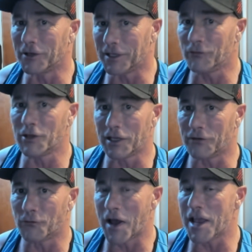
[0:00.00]
giving
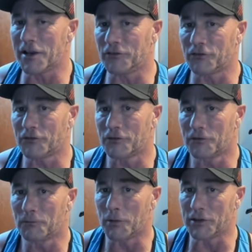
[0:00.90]
advice,
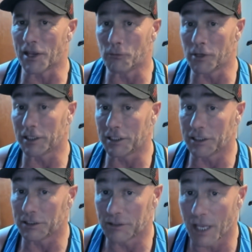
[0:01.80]
but they really
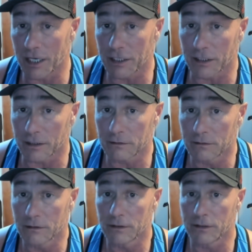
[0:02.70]
need to take it,
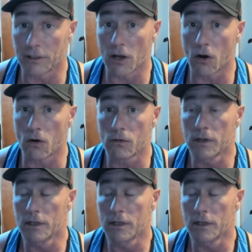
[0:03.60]
you know,